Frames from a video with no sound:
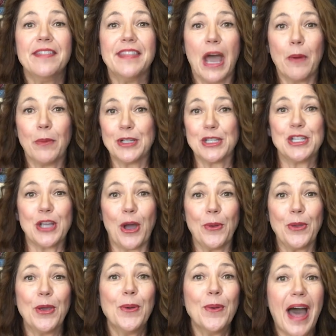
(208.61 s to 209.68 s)
that will show
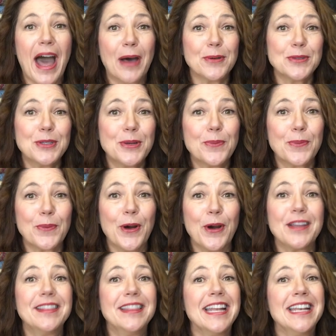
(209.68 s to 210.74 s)
you how to
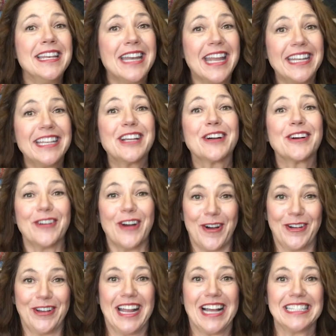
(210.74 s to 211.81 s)
work the knit
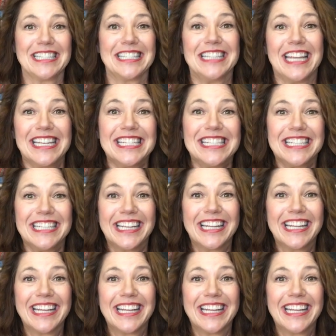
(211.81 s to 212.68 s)
crocodile stitch.